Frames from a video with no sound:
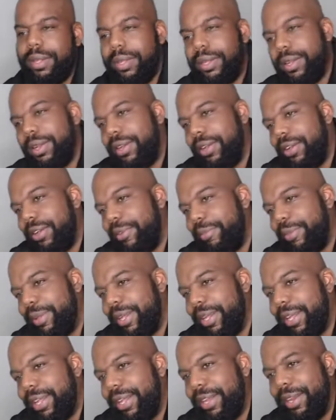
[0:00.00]
Oh
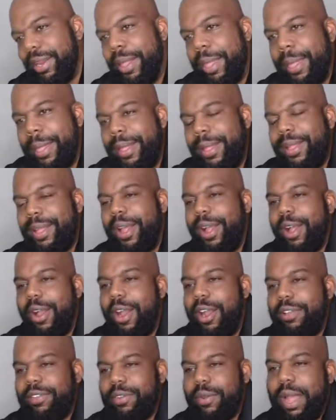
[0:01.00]
man. All
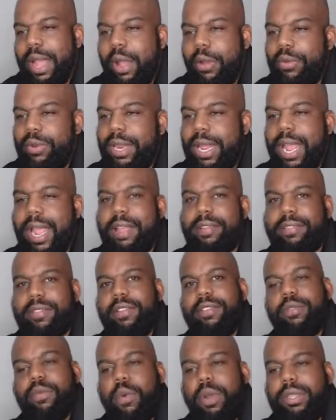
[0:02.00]
right, so Alton asked
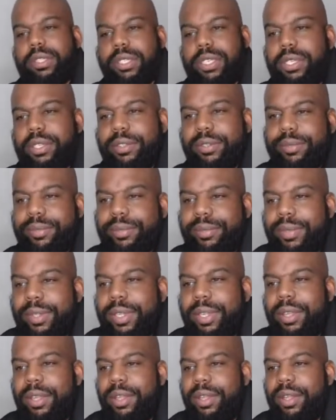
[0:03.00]
this question.
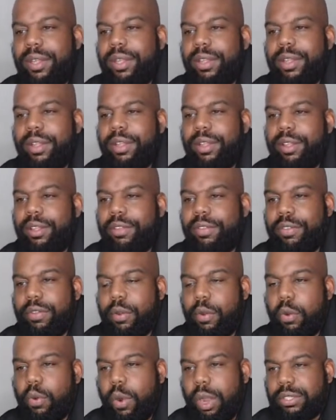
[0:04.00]

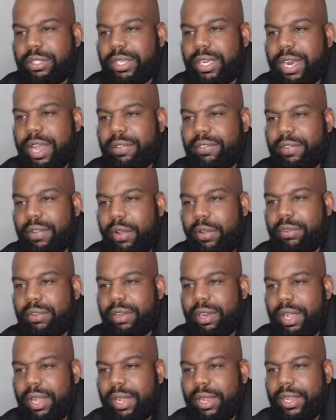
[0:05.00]
So, question I saw
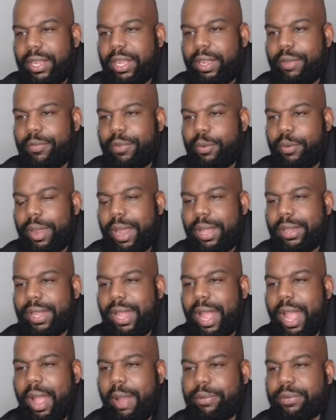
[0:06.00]
today: if you had the
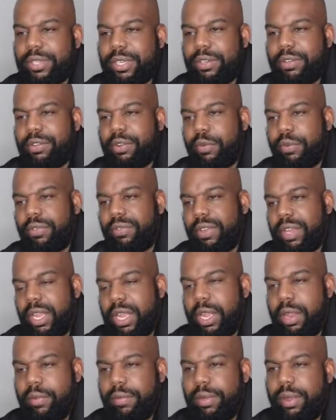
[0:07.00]
option to
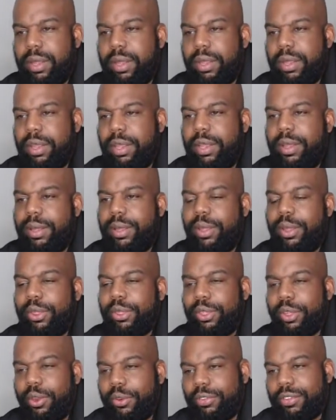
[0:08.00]
receive
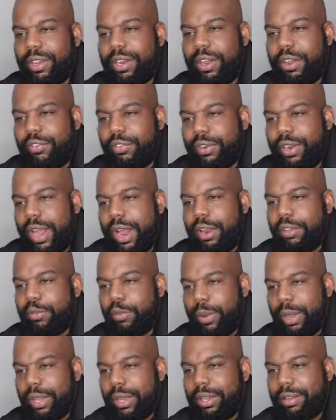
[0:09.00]
$1,300
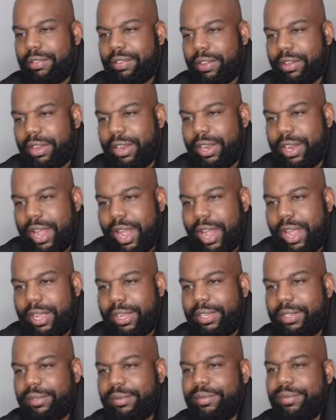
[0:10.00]
weekly till you
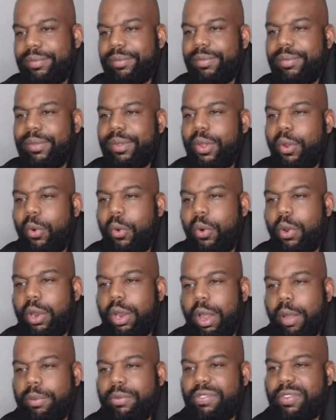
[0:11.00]
die, or a
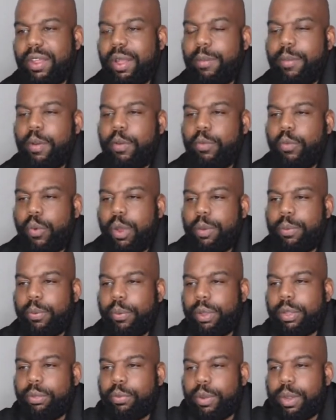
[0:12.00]
lump sum of
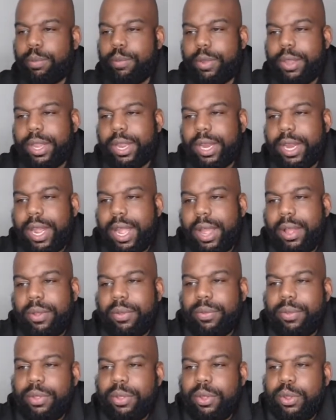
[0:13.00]
$1.3 million now,
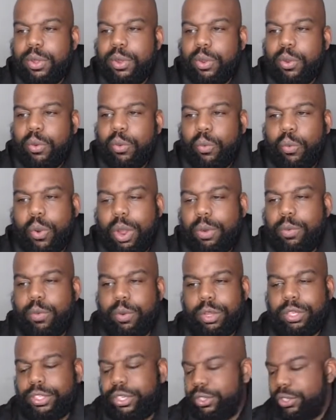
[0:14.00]
what
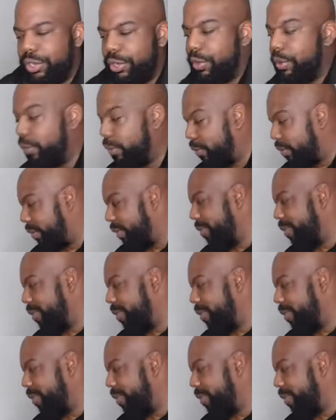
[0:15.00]
would you choose?